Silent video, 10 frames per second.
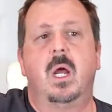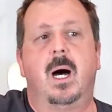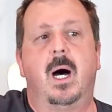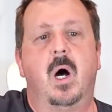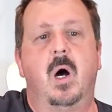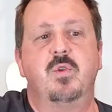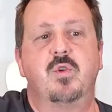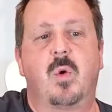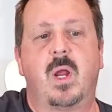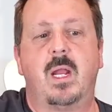You
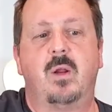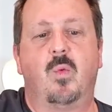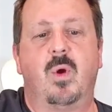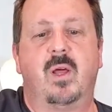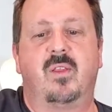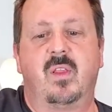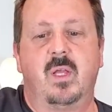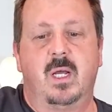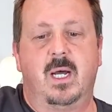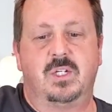create it with
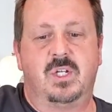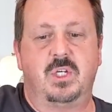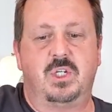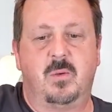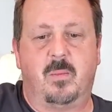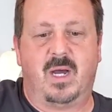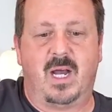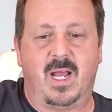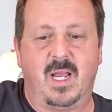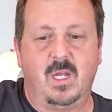tension
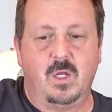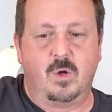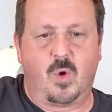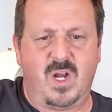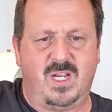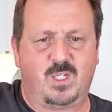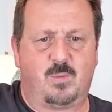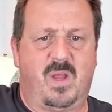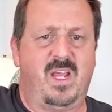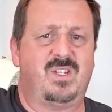by creating
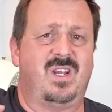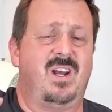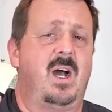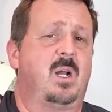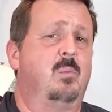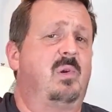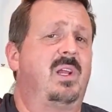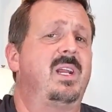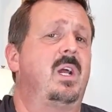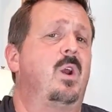space and not
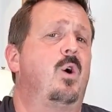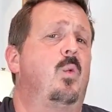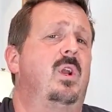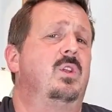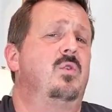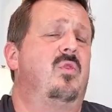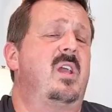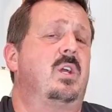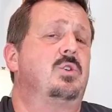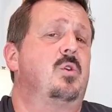completing a note when you
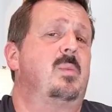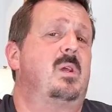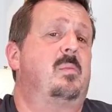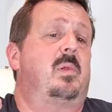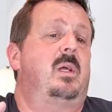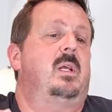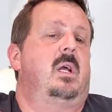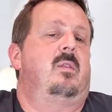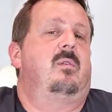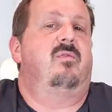think it should be completed,
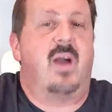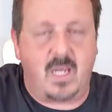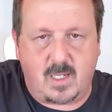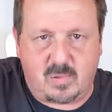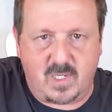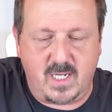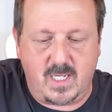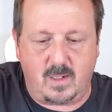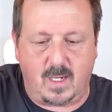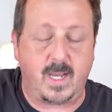and then finally completing
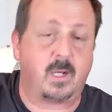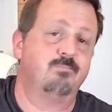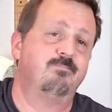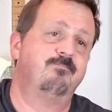it. Like